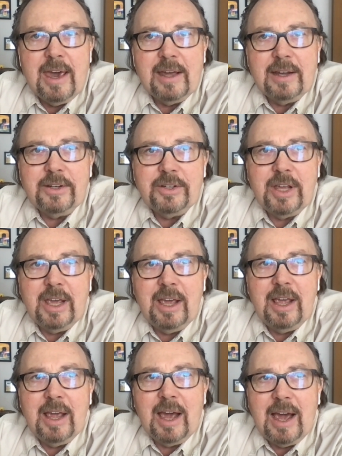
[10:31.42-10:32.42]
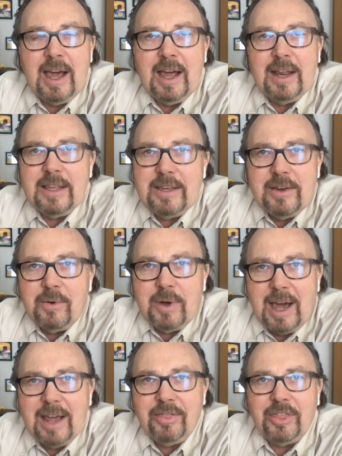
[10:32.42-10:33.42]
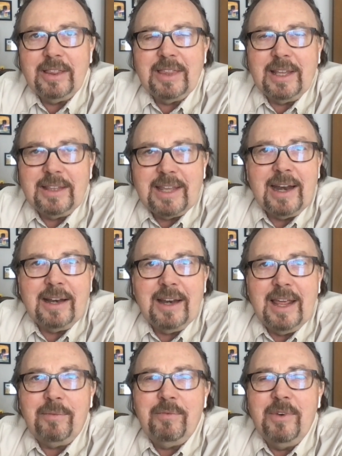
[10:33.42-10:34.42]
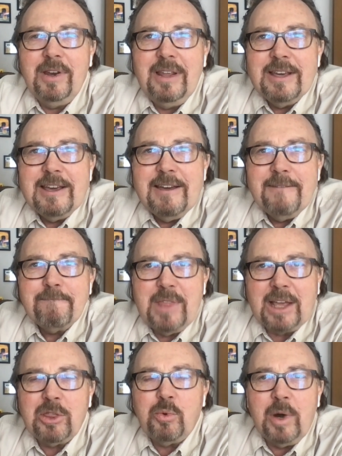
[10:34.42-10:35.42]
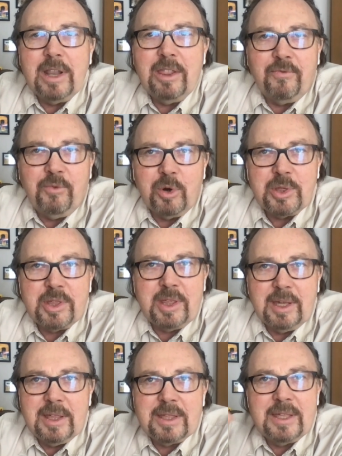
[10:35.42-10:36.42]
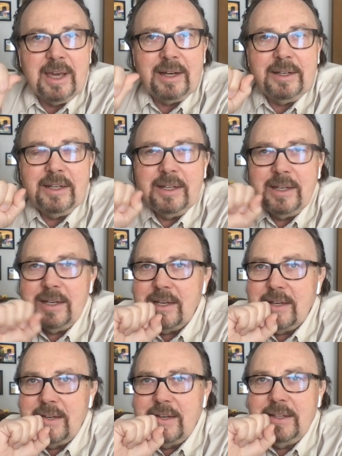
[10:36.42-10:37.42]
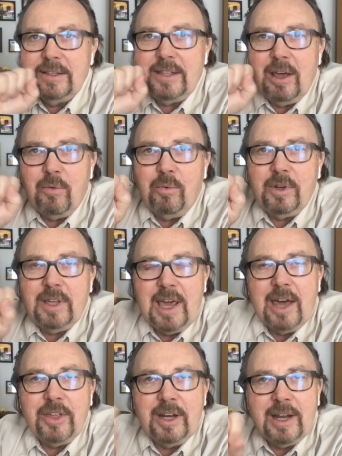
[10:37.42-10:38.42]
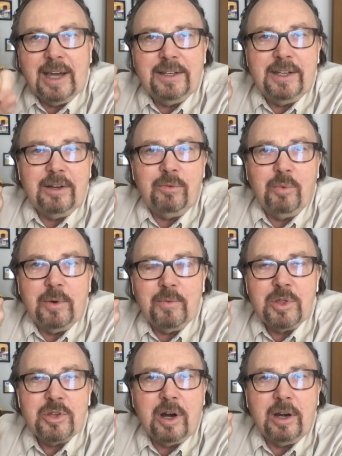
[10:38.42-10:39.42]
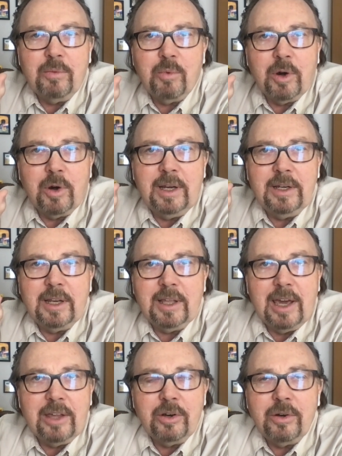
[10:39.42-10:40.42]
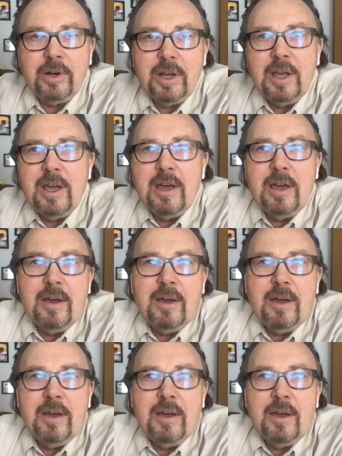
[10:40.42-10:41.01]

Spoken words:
And I think that's one of the first things that Kathy and I did when we started working together